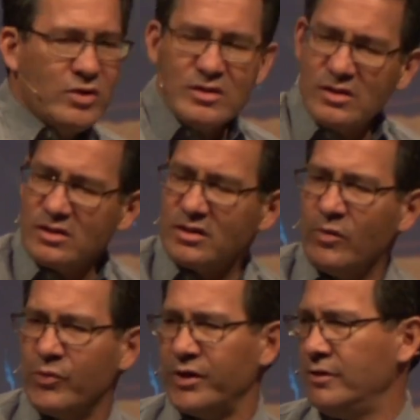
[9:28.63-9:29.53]

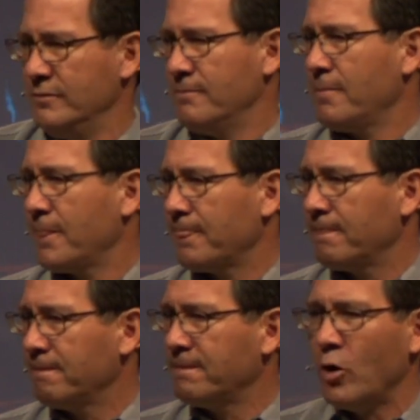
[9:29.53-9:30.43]
something.
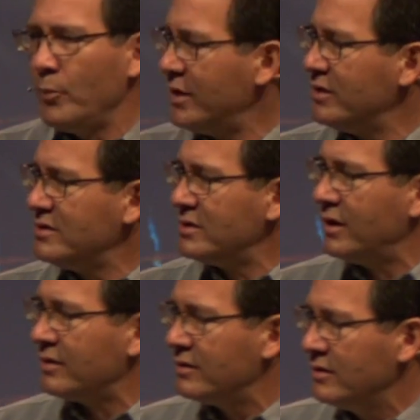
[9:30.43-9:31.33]
Don't be
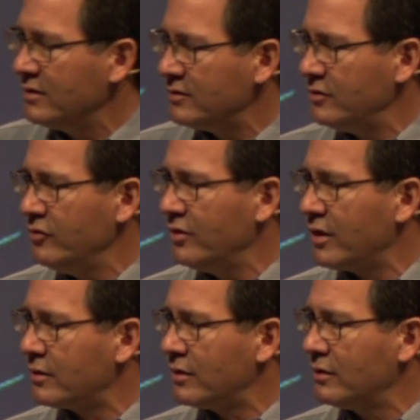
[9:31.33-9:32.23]
content to do
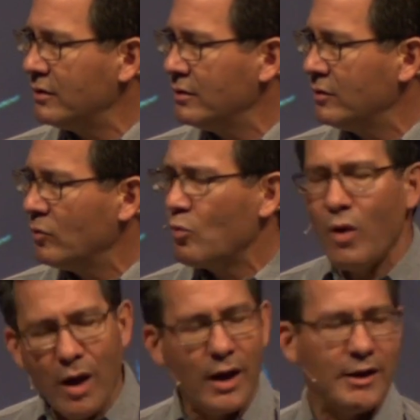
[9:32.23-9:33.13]
nothing.
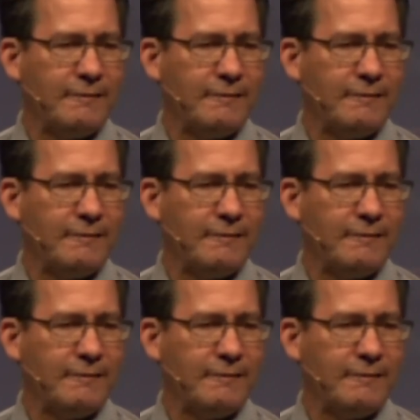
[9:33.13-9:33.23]
Why?